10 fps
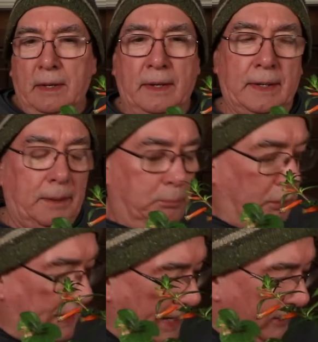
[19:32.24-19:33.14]

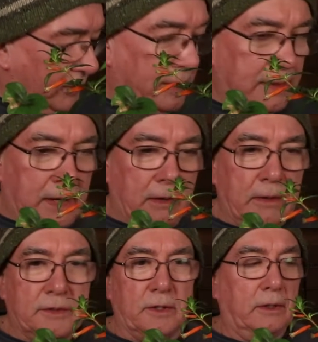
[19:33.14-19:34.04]
plant in there.
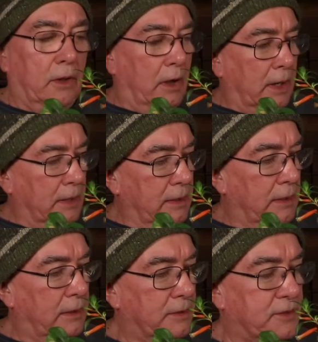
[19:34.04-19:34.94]
It's a long,
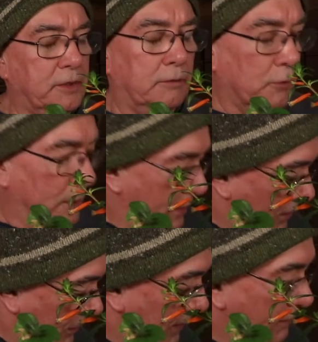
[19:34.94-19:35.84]
silvery
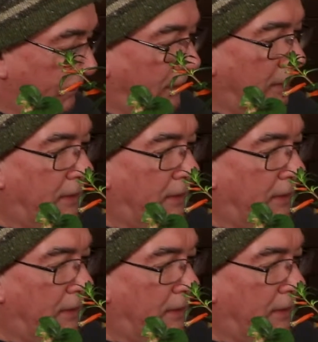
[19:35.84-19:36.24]
leafed